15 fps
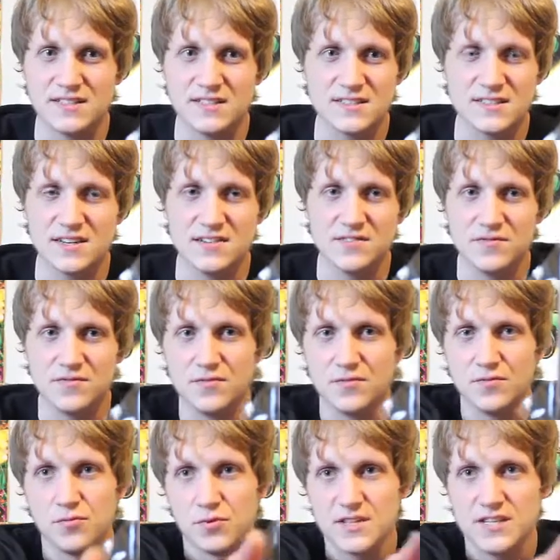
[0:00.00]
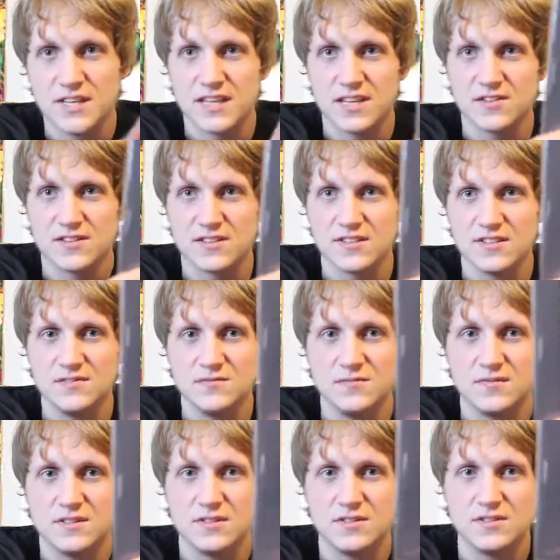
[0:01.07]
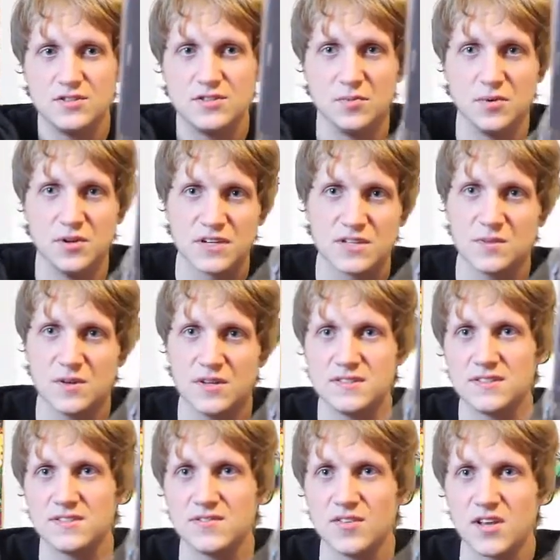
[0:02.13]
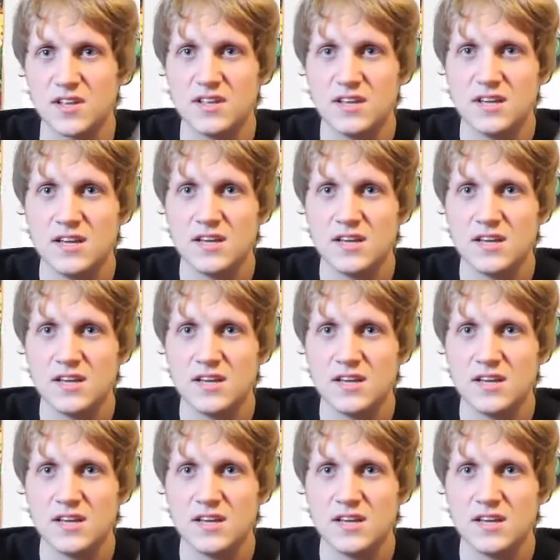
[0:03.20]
It's getting ridiculously stupid expensive. Like,